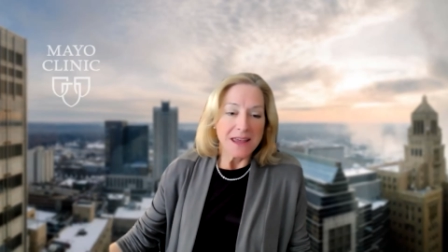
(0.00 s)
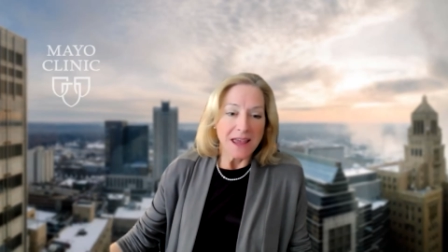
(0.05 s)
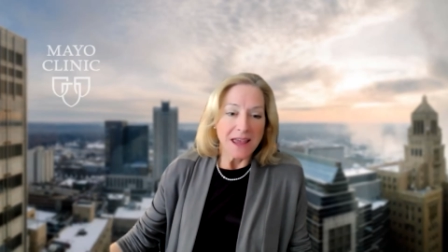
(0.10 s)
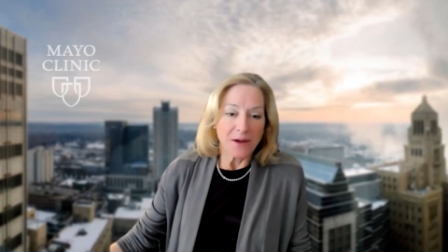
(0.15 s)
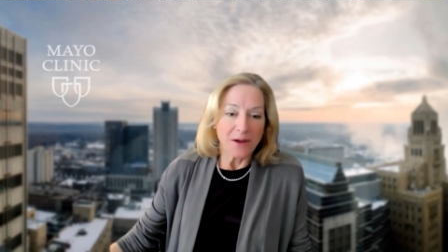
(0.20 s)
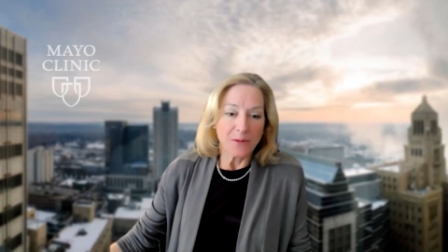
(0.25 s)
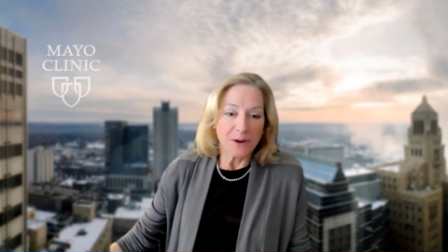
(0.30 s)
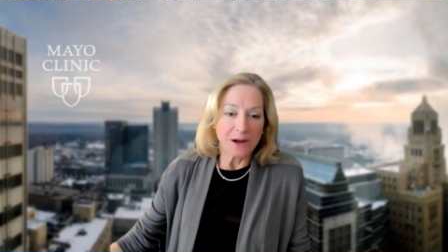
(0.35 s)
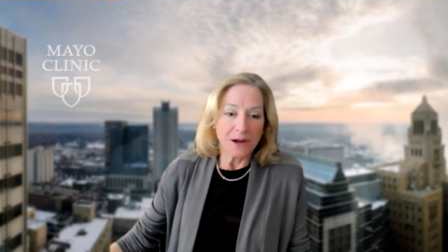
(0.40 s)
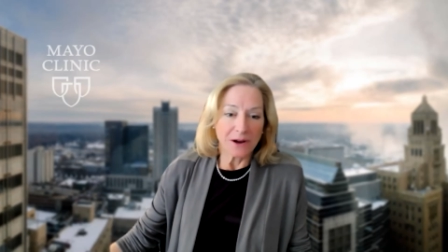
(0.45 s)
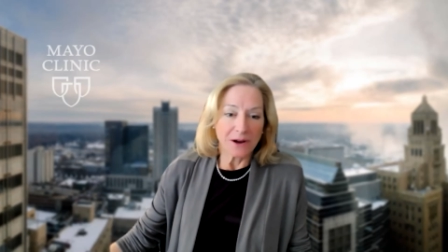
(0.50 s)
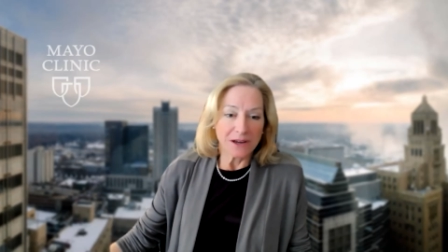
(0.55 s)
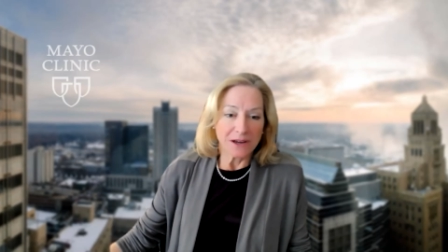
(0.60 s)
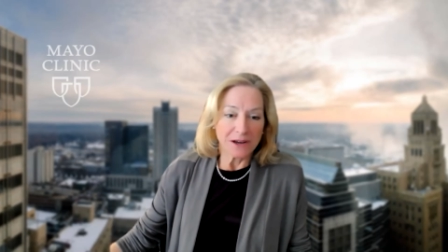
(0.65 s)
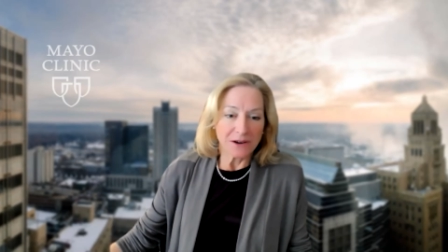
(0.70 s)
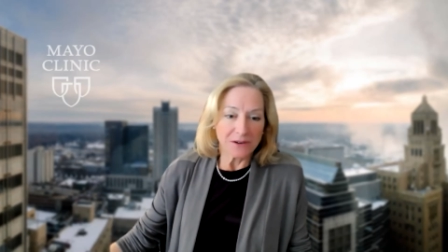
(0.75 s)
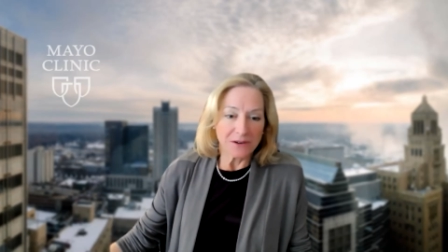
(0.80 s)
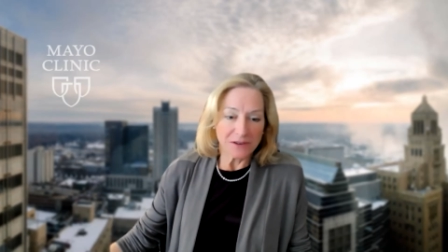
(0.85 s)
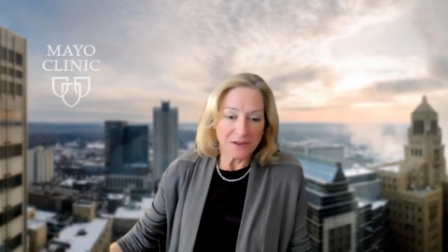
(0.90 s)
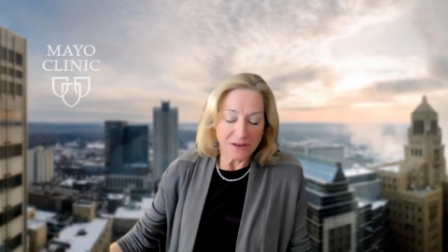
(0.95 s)
And we are
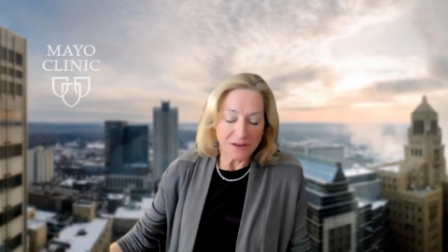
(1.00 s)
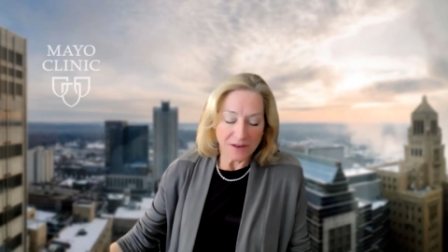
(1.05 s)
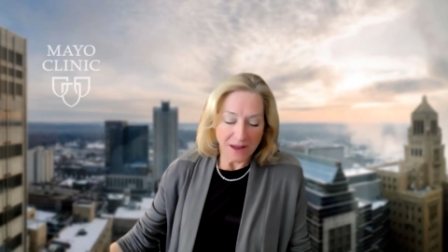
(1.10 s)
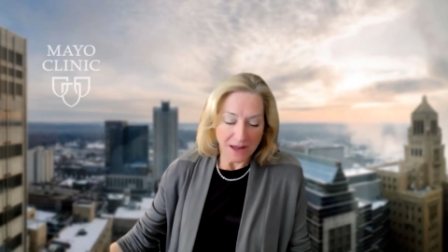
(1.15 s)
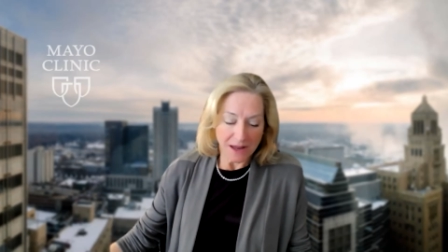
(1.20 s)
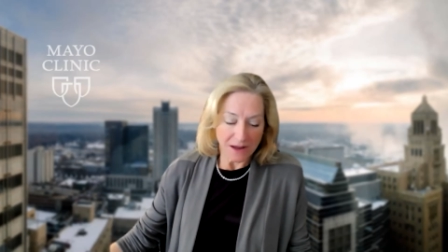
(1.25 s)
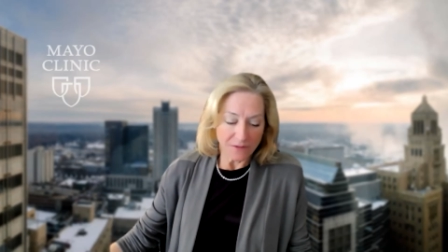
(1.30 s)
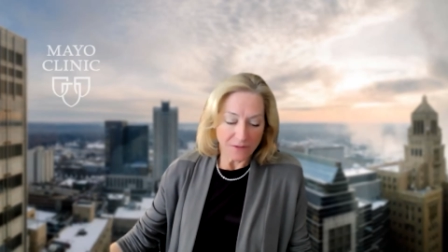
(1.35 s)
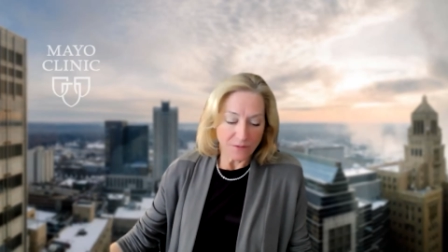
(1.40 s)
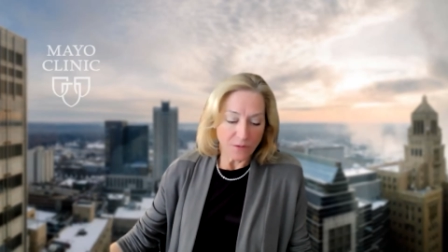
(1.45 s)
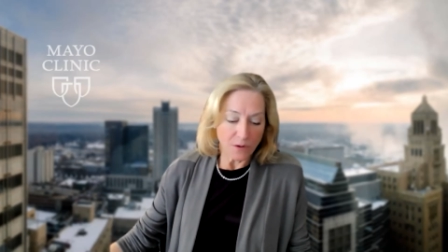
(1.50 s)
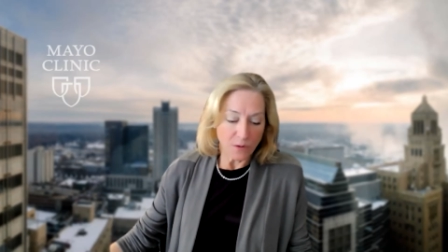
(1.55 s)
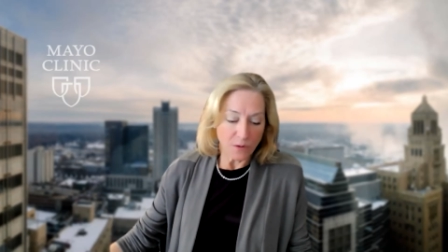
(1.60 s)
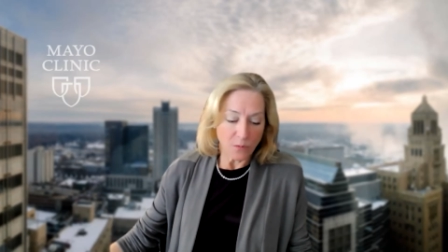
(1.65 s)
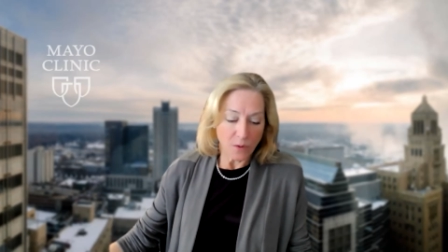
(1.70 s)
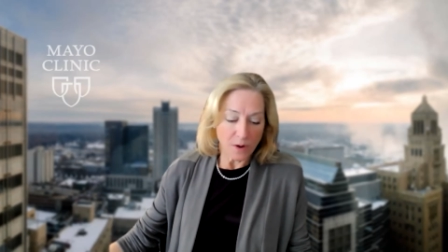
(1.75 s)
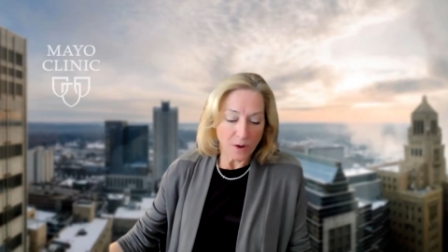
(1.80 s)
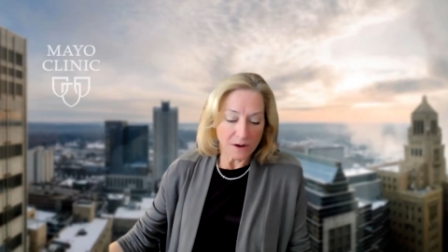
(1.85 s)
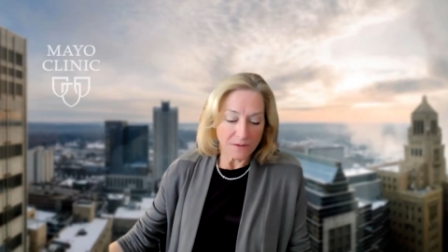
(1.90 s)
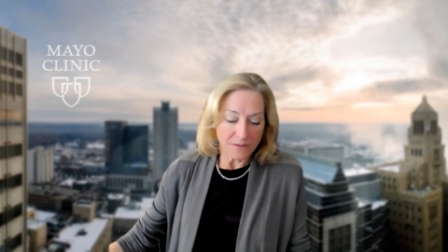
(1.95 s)
here today for
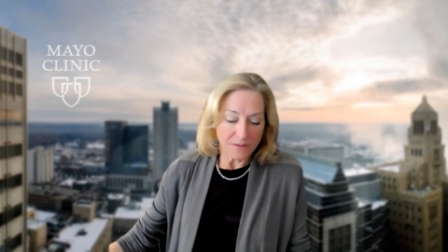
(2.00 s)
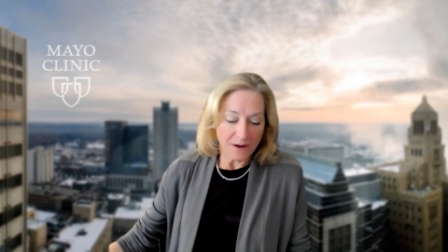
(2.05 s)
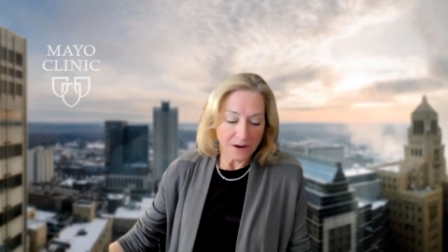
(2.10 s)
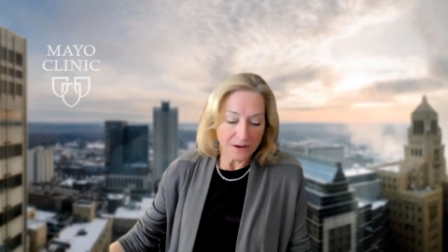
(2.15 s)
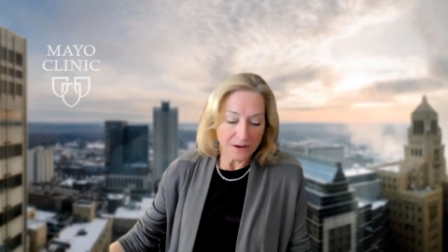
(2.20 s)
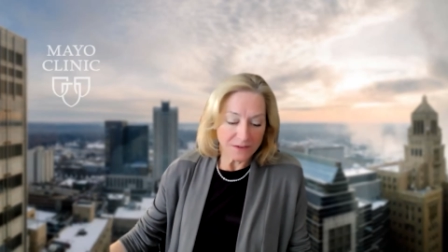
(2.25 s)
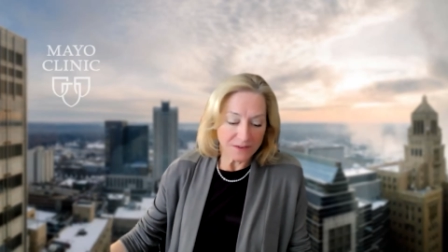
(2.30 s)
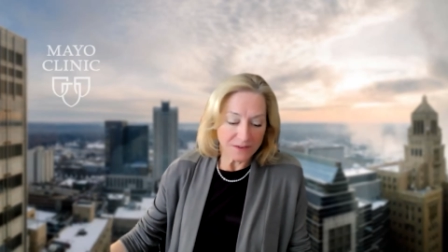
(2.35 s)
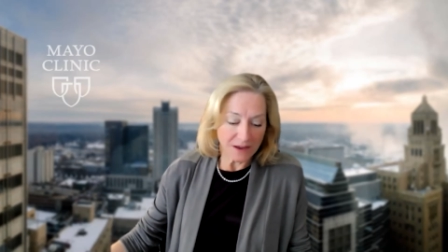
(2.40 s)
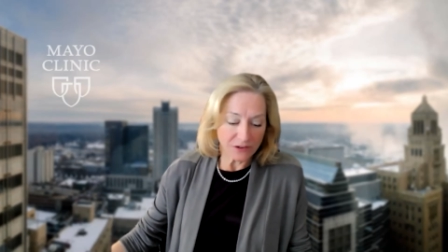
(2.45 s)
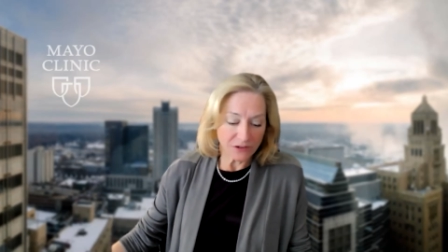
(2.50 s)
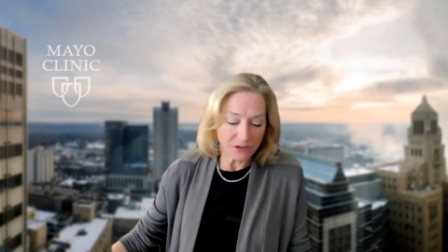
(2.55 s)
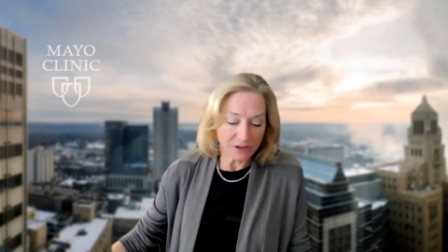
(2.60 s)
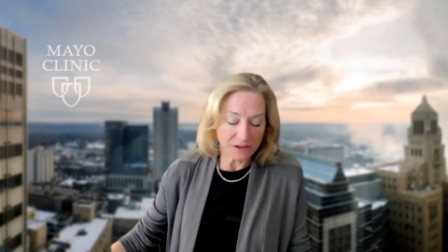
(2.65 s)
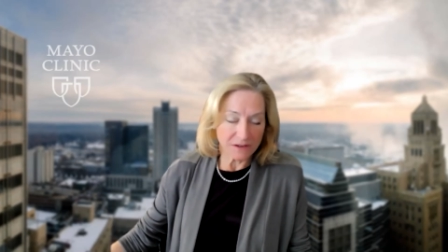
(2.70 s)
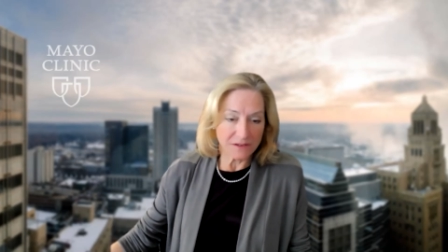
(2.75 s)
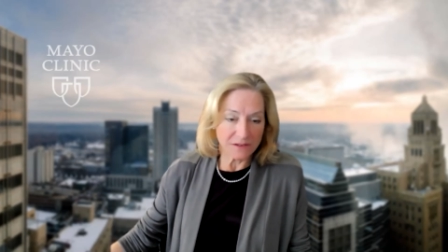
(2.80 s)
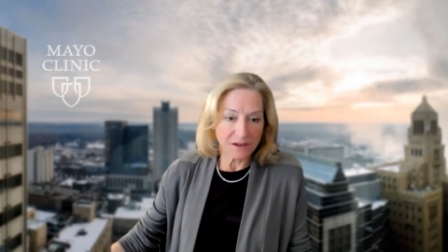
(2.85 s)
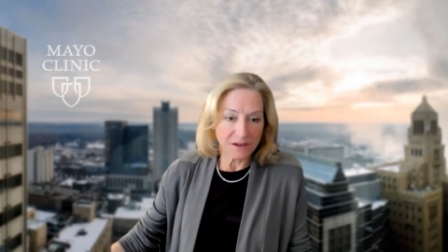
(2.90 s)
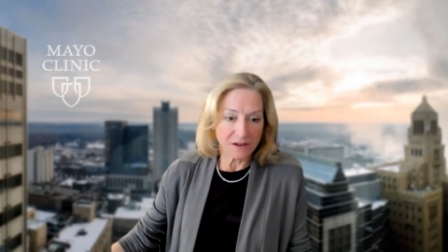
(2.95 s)
one of our sessions,